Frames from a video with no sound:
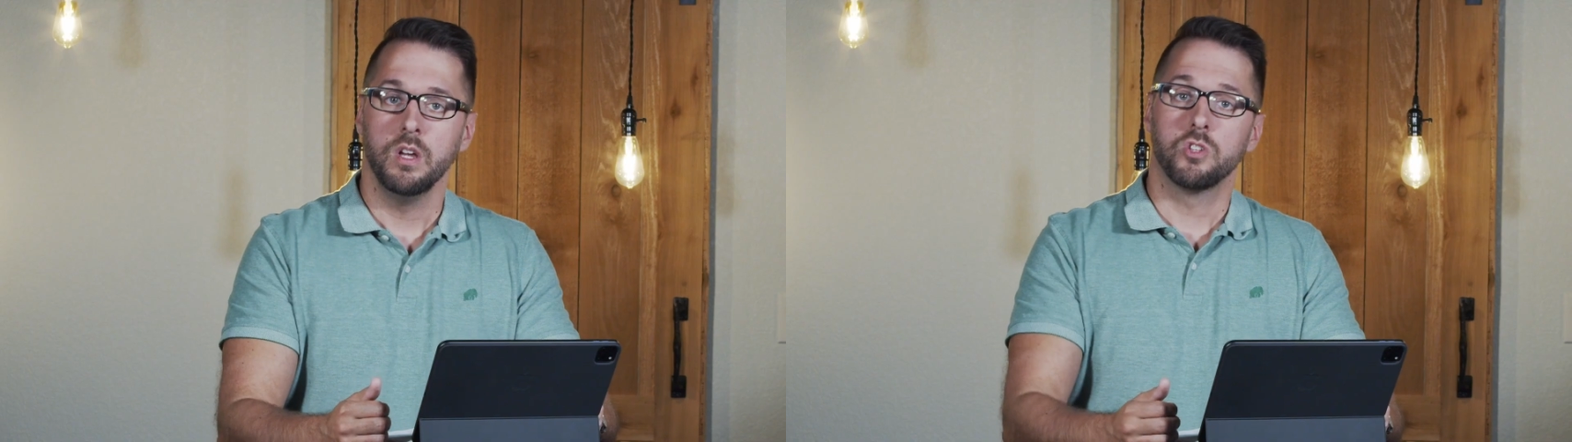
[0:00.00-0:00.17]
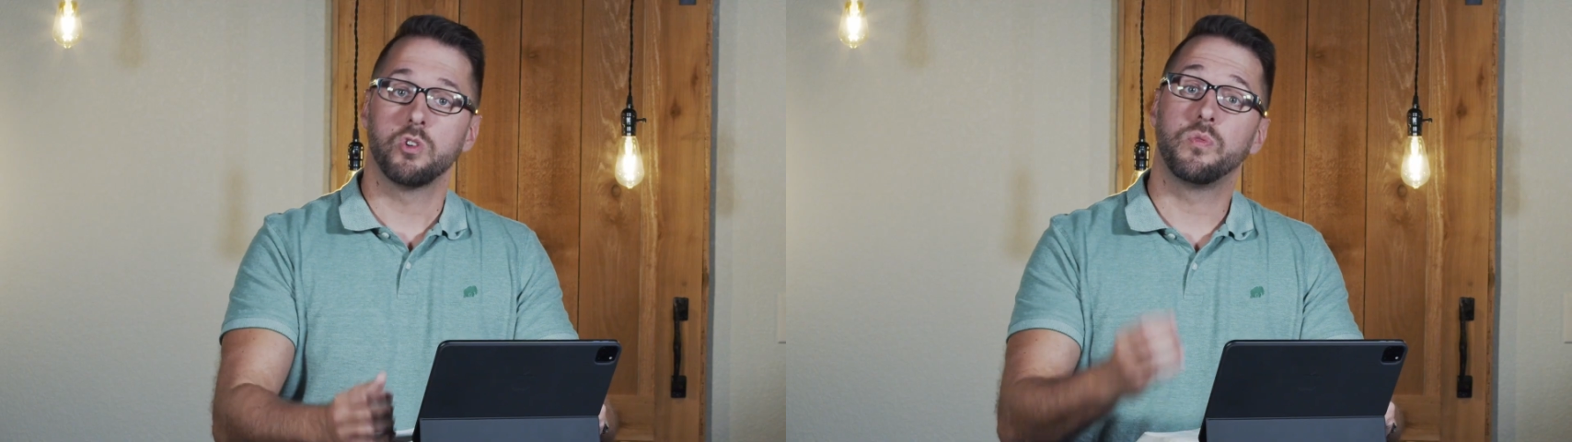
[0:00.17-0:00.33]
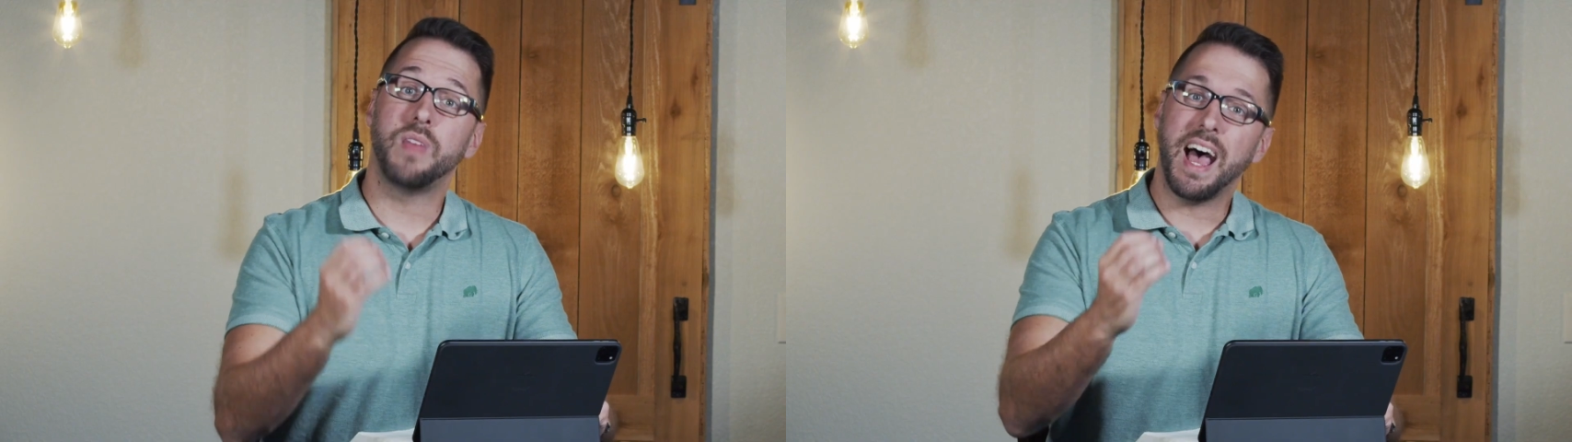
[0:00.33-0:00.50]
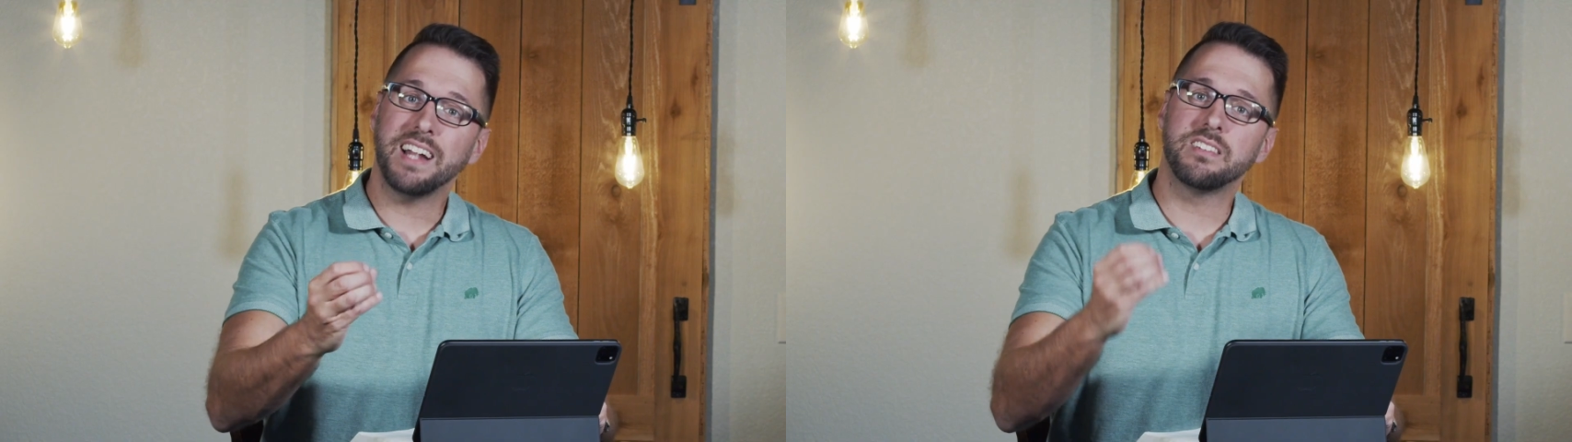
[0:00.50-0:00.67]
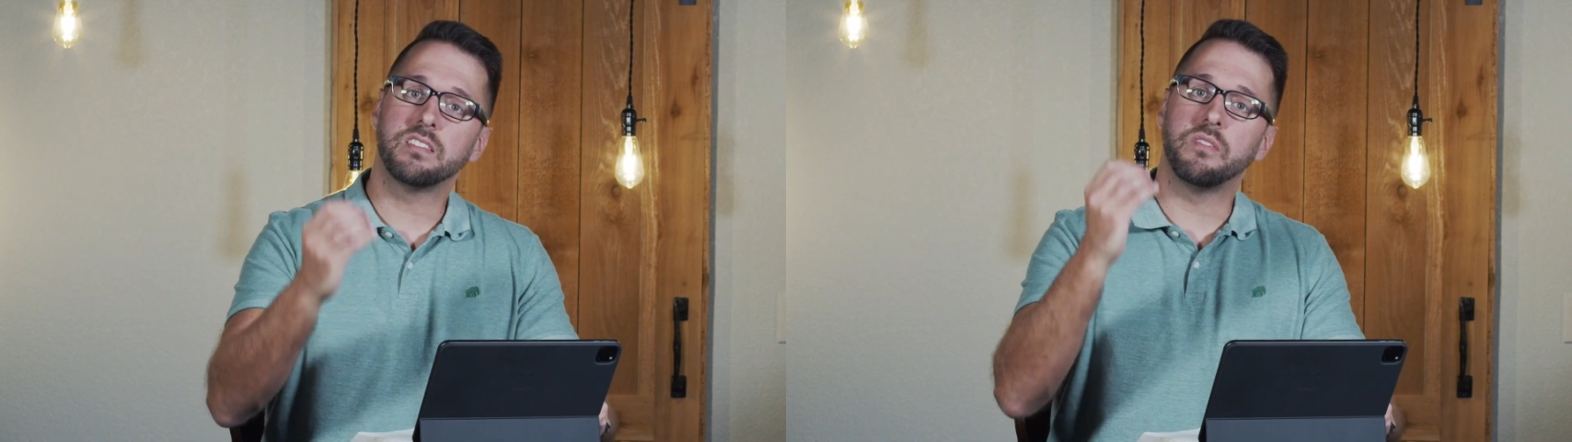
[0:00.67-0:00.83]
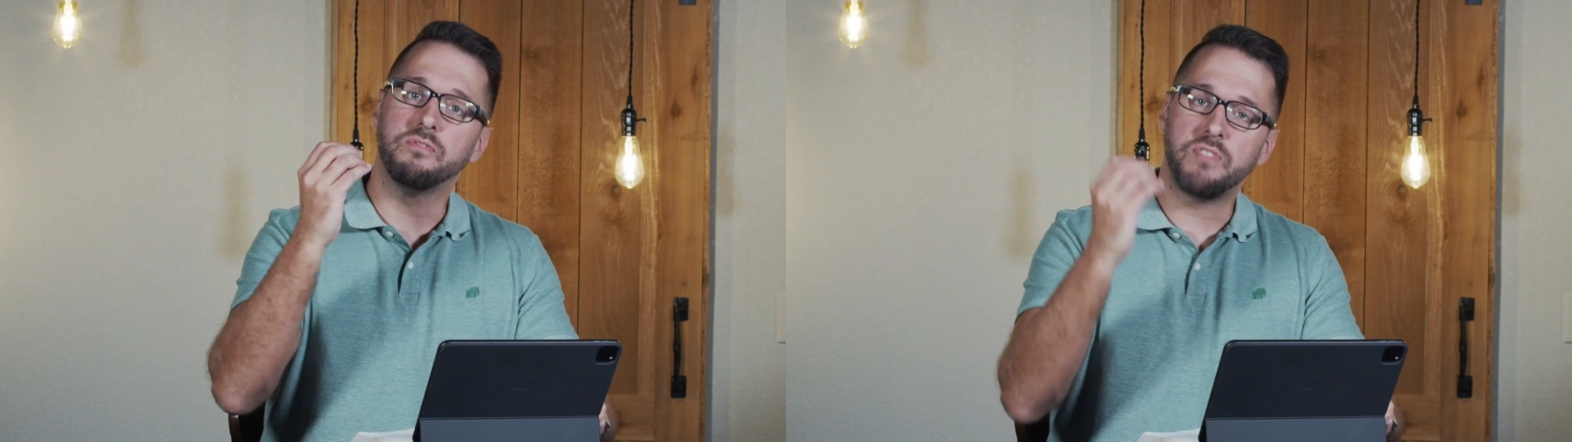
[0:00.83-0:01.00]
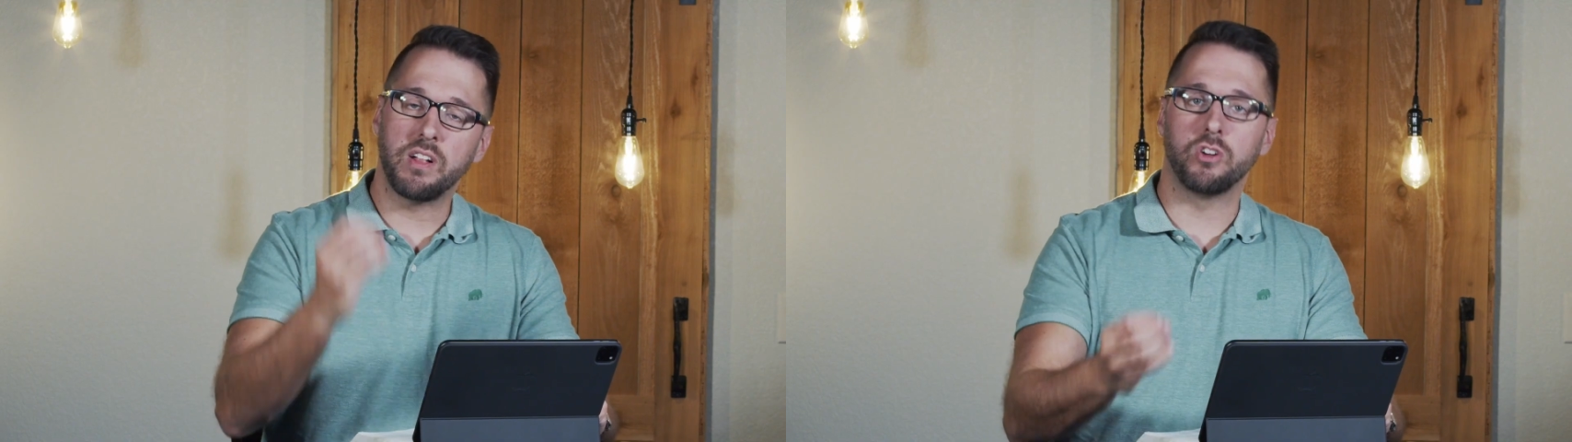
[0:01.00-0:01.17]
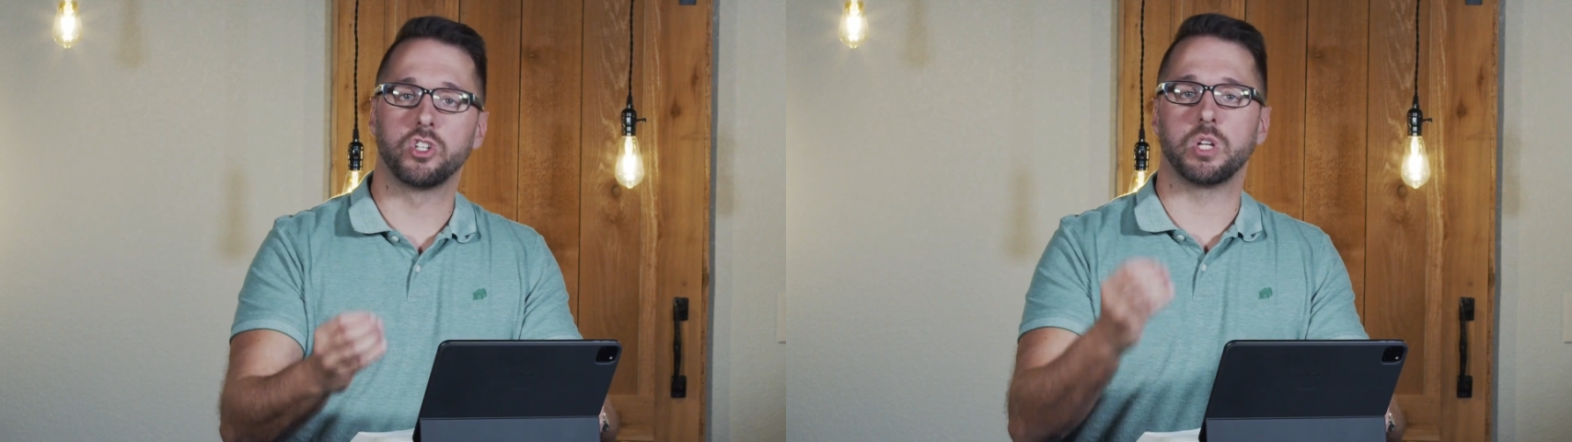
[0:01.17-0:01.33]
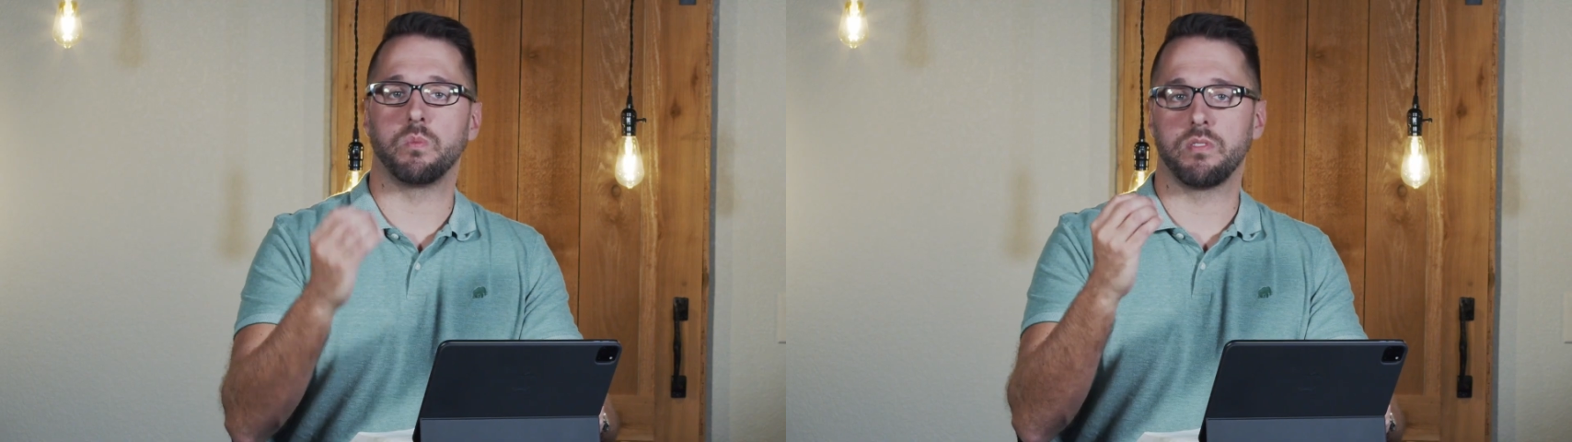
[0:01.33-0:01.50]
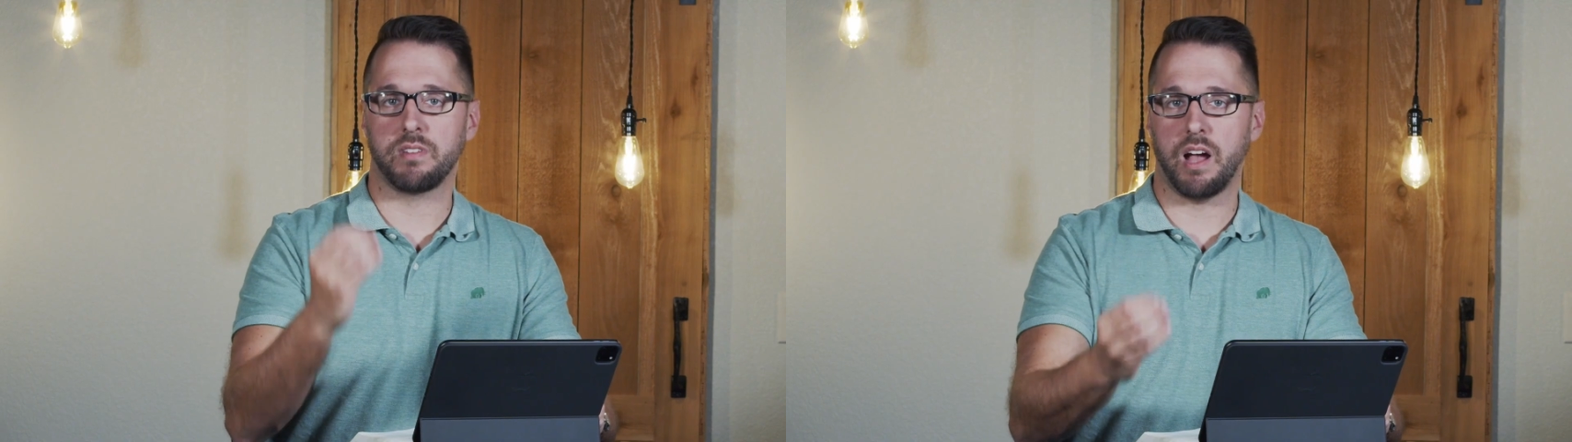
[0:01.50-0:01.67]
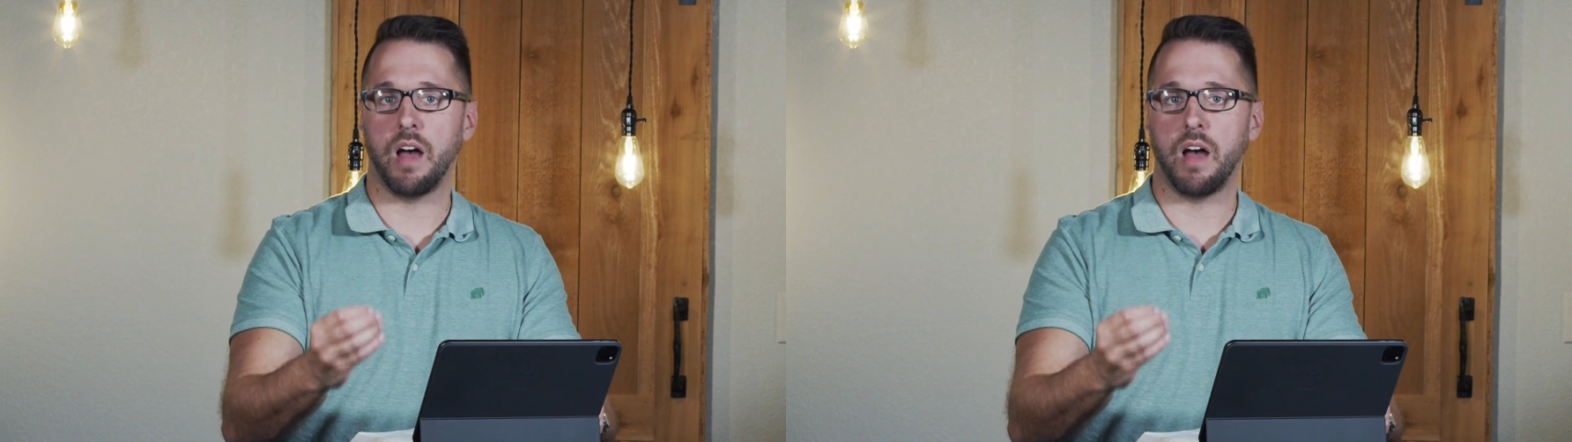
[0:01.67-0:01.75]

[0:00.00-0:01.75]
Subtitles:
So that's the fellowship with